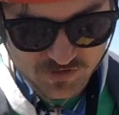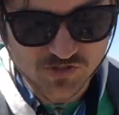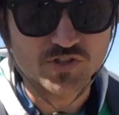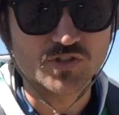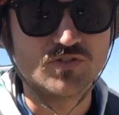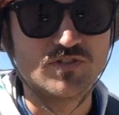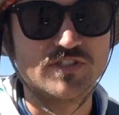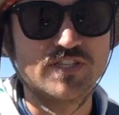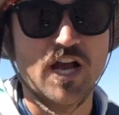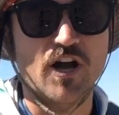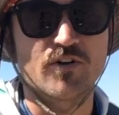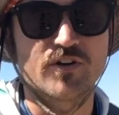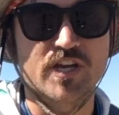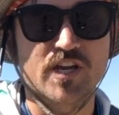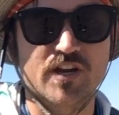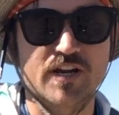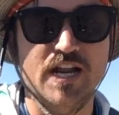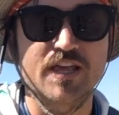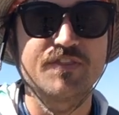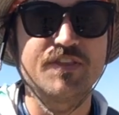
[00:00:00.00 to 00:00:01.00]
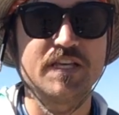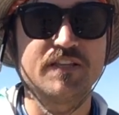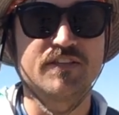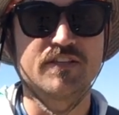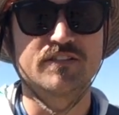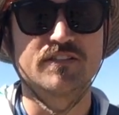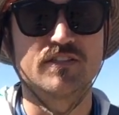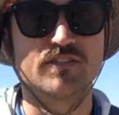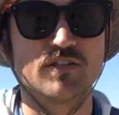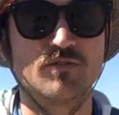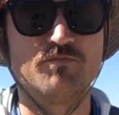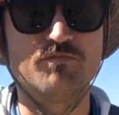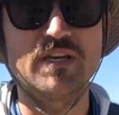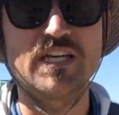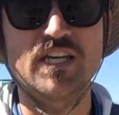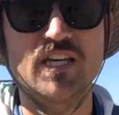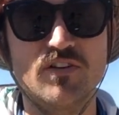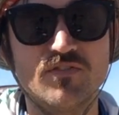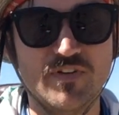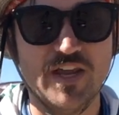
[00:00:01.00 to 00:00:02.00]
students out here, and I think this is a
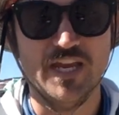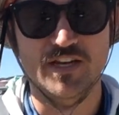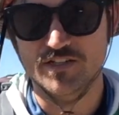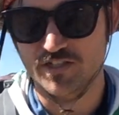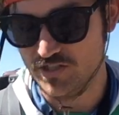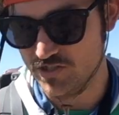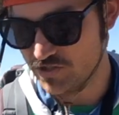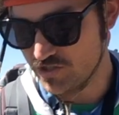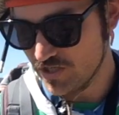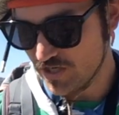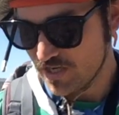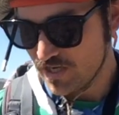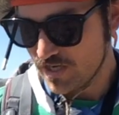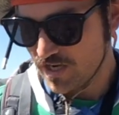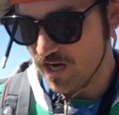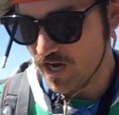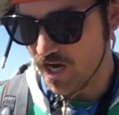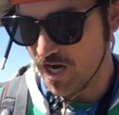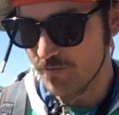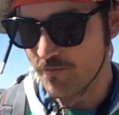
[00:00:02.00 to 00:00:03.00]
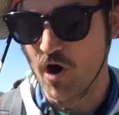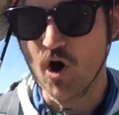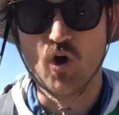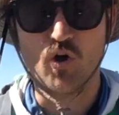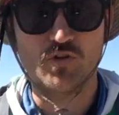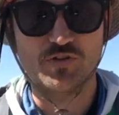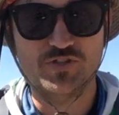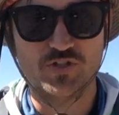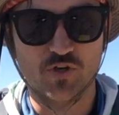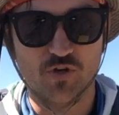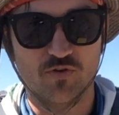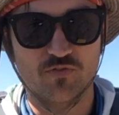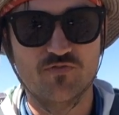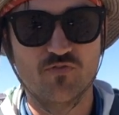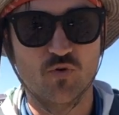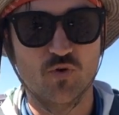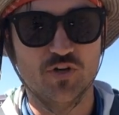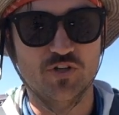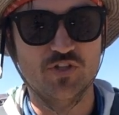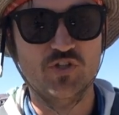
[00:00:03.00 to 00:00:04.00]
big advantage also
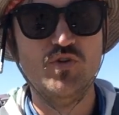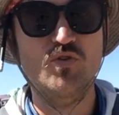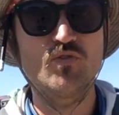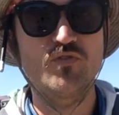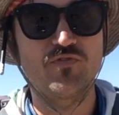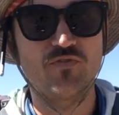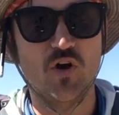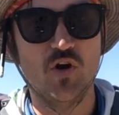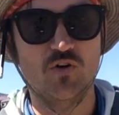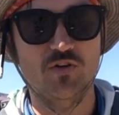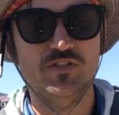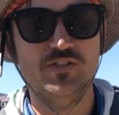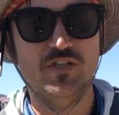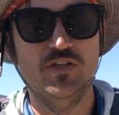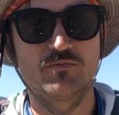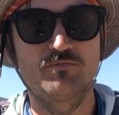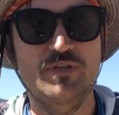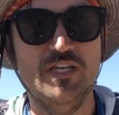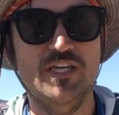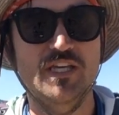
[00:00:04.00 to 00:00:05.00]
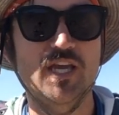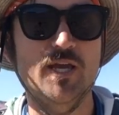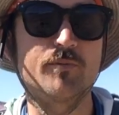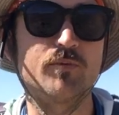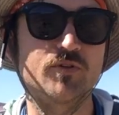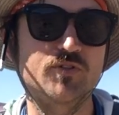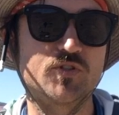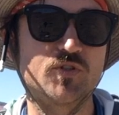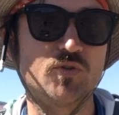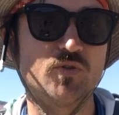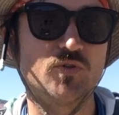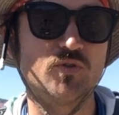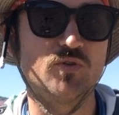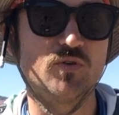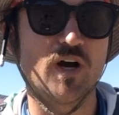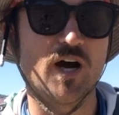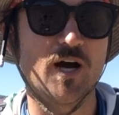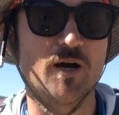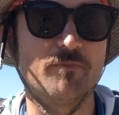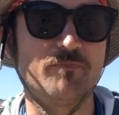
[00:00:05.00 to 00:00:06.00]
for you folks being able to
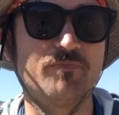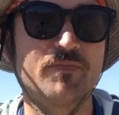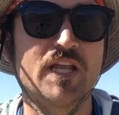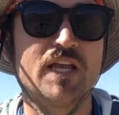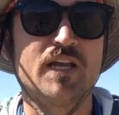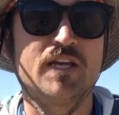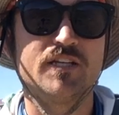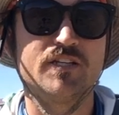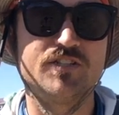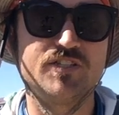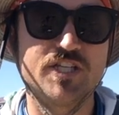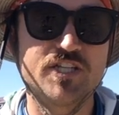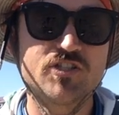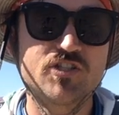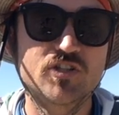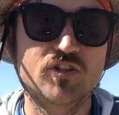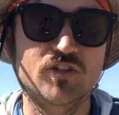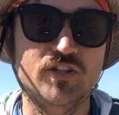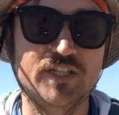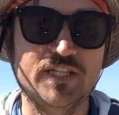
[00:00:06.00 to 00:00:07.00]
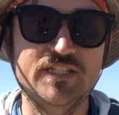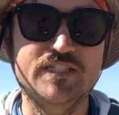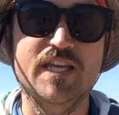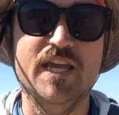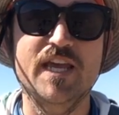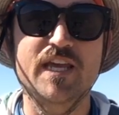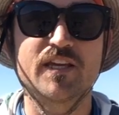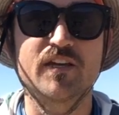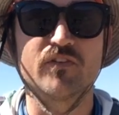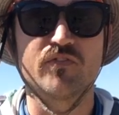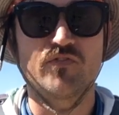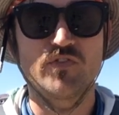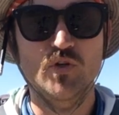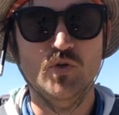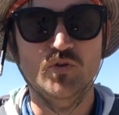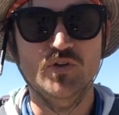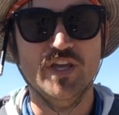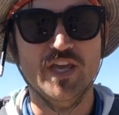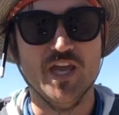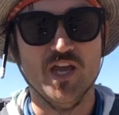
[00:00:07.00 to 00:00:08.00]
digitally take a
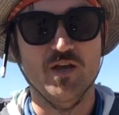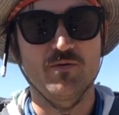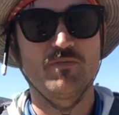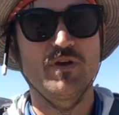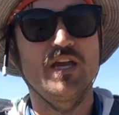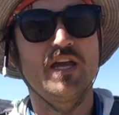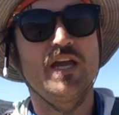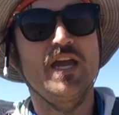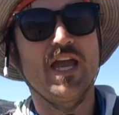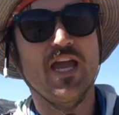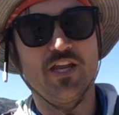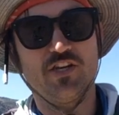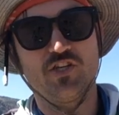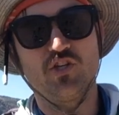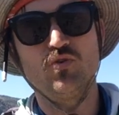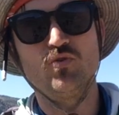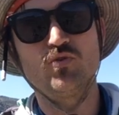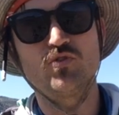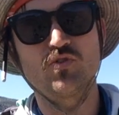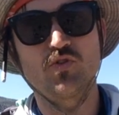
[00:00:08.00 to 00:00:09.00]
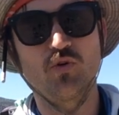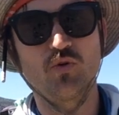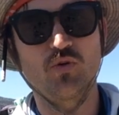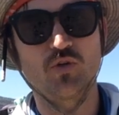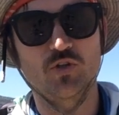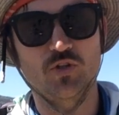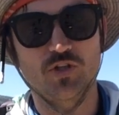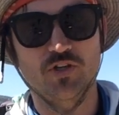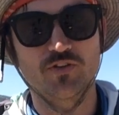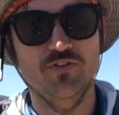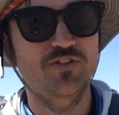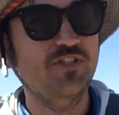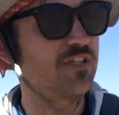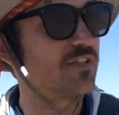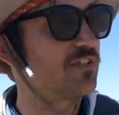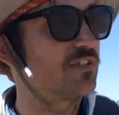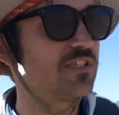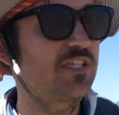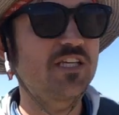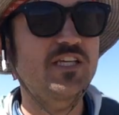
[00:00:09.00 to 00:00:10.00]
field camp and use Google Earth to
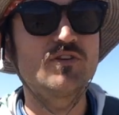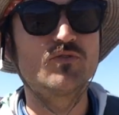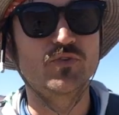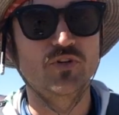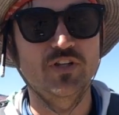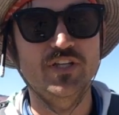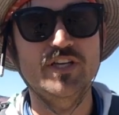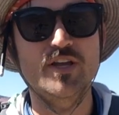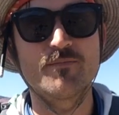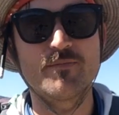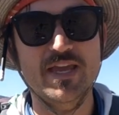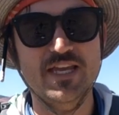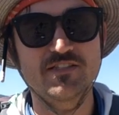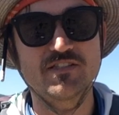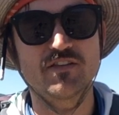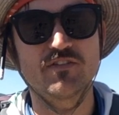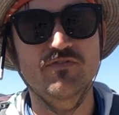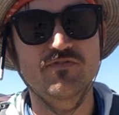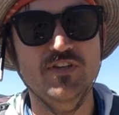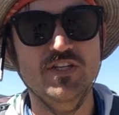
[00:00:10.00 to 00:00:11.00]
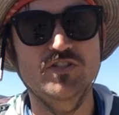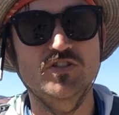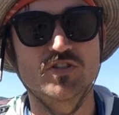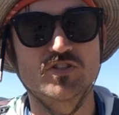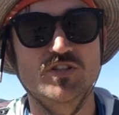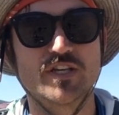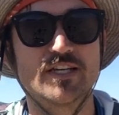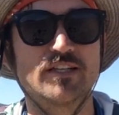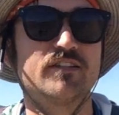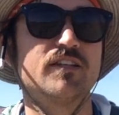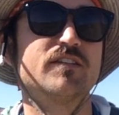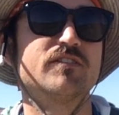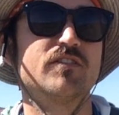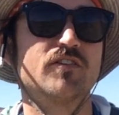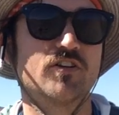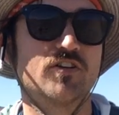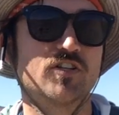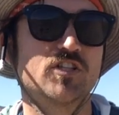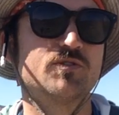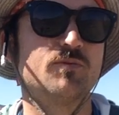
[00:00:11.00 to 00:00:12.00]
see really amazing features like this
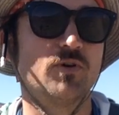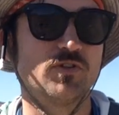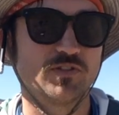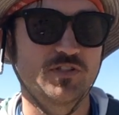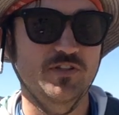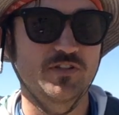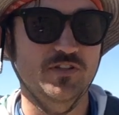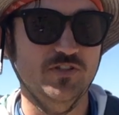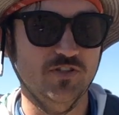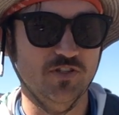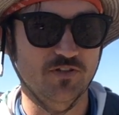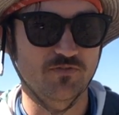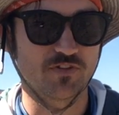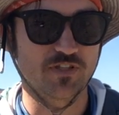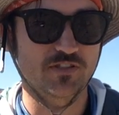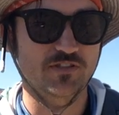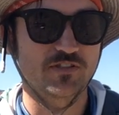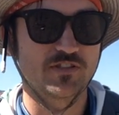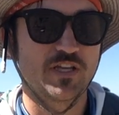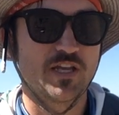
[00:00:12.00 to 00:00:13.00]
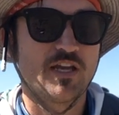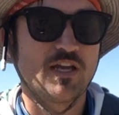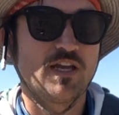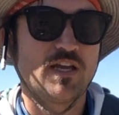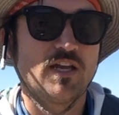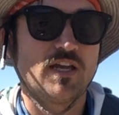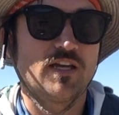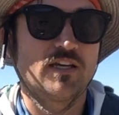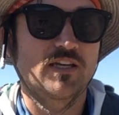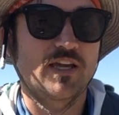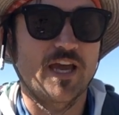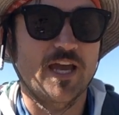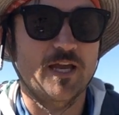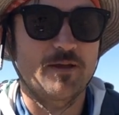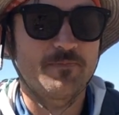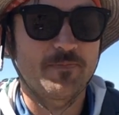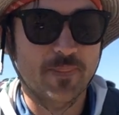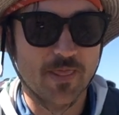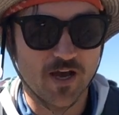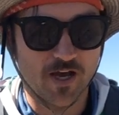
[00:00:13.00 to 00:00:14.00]
that are exposed at the surface.
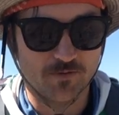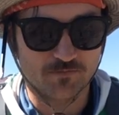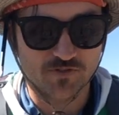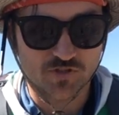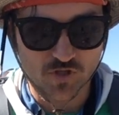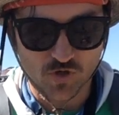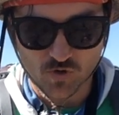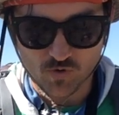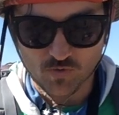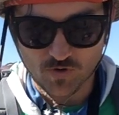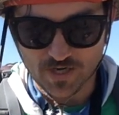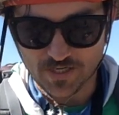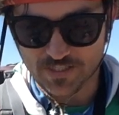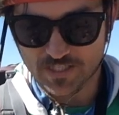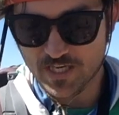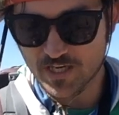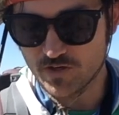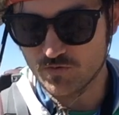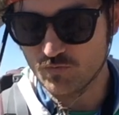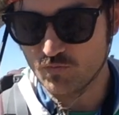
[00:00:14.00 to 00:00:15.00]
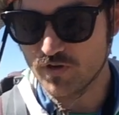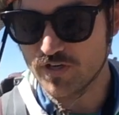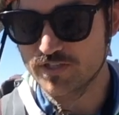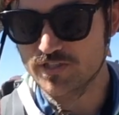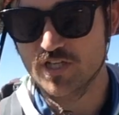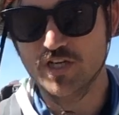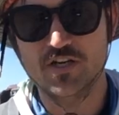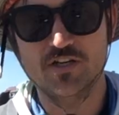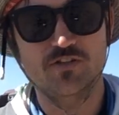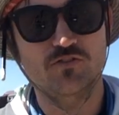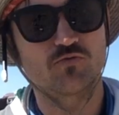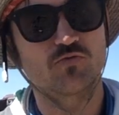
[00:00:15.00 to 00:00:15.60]
Okay, so again, to